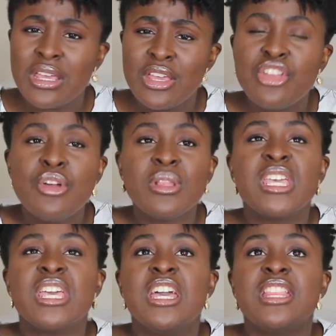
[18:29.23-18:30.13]
You know,
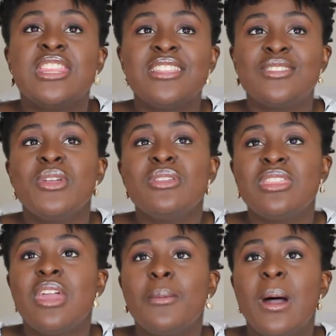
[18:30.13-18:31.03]
like, that's, when you
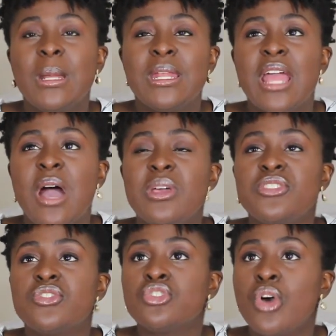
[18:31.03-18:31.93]
think about it now,
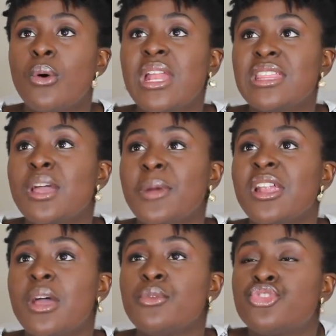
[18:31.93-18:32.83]
it
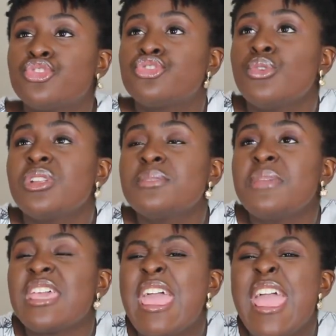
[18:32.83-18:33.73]
doesn't
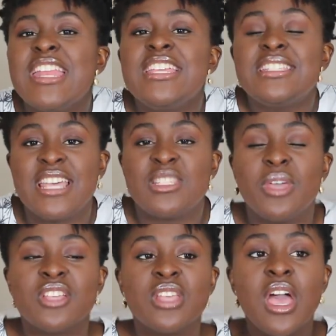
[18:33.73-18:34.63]
make any sense.
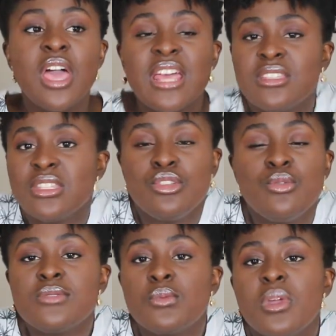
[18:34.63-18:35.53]
Because that's the
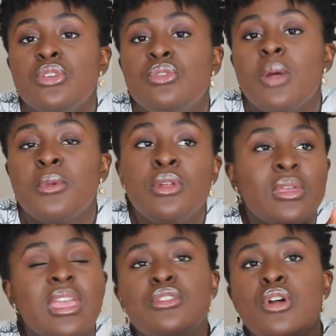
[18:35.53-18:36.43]
way you grew up, you know,
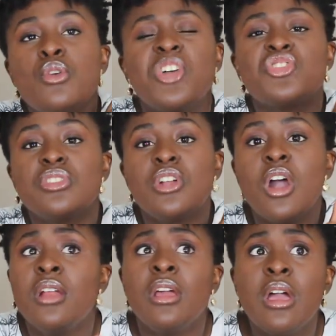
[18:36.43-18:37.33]
don't question
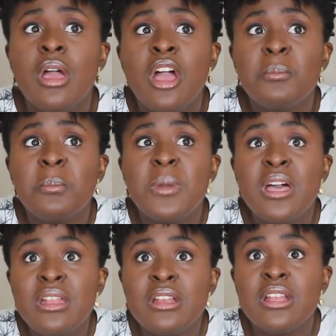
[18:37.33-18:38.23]
God.
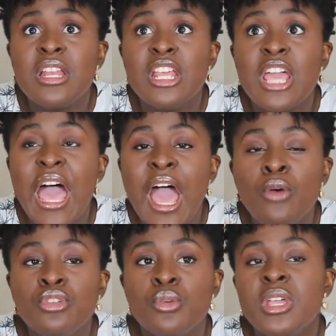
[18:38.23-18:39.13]
But
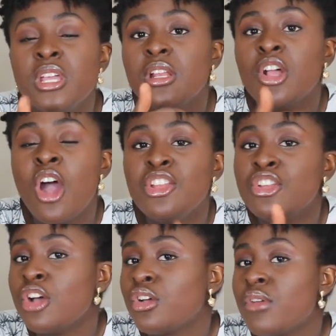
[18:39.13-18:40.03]
how do we, God
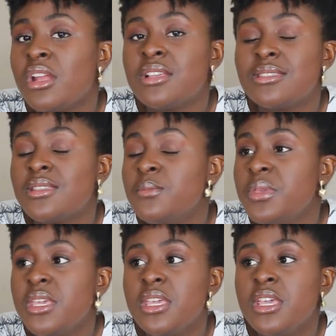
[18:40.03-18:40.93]
did not create us to
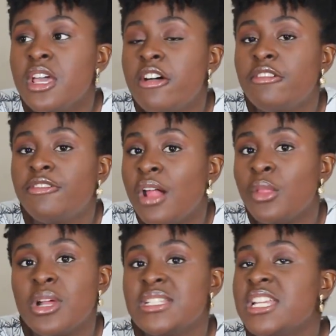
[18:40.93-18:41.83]
be
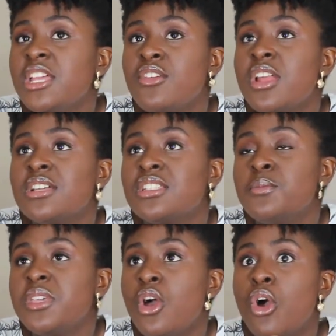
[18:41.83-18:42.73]
followers. He didn't create us to
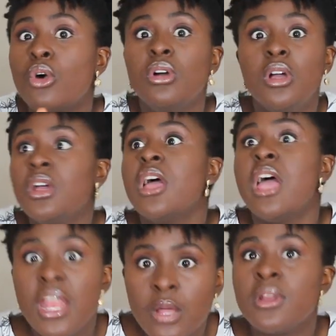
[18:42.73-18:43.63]
be, oh,
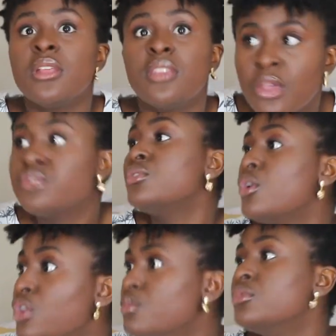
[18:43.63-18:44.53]
anyone they tell you to go,
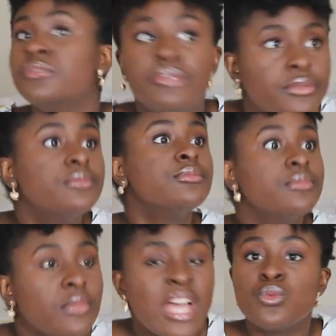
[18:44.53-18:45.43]
you move.
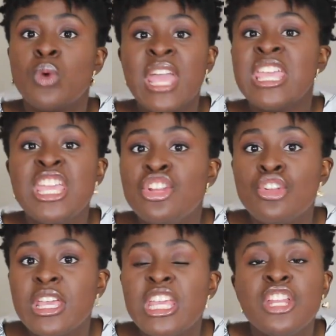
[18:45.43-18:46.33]
That's why he did
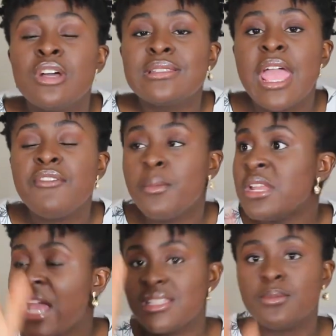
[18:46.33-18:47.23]
not say
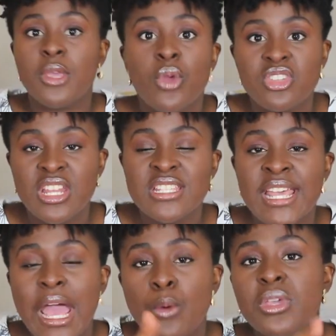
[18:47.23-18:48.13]
everybody has to be a Christian. He
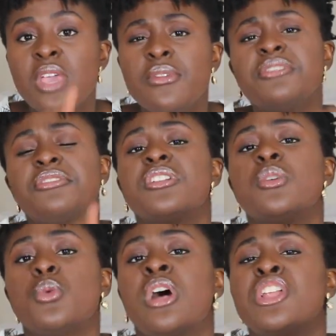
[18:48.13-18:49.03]
said, I will give you free
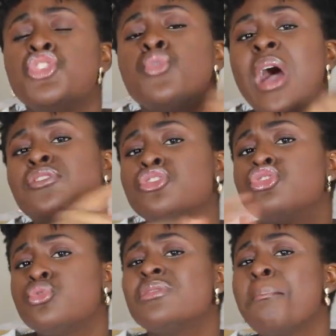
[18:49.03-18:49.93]
will and you have to
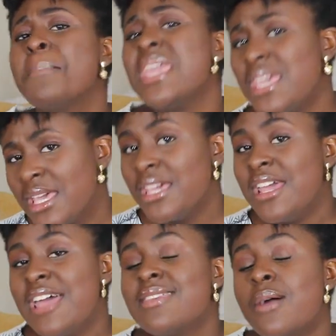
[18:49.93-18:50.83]
choose me.
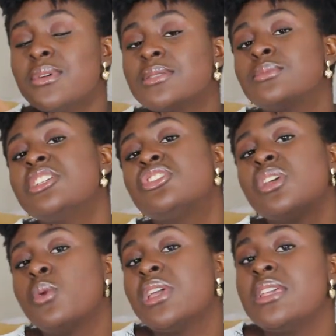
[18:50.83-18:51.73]
That was
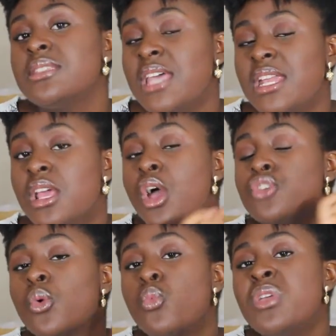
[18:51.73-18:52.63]
literally what he said.
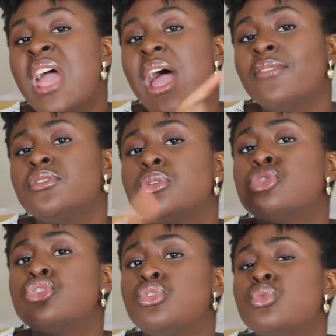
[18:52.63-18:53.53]
So we have to
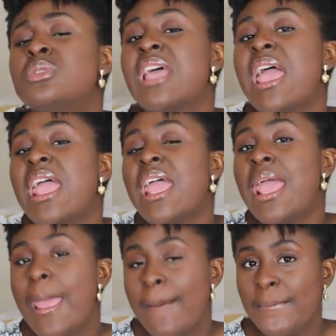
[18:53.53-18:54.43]
choose
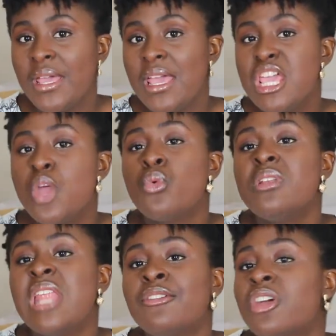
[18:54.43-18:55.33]
him. He will
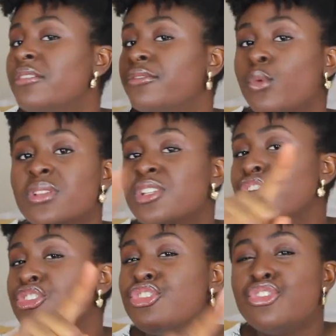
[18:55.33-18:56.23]
never enforce it
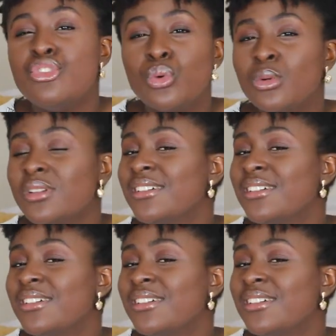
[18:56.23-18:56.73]
on you.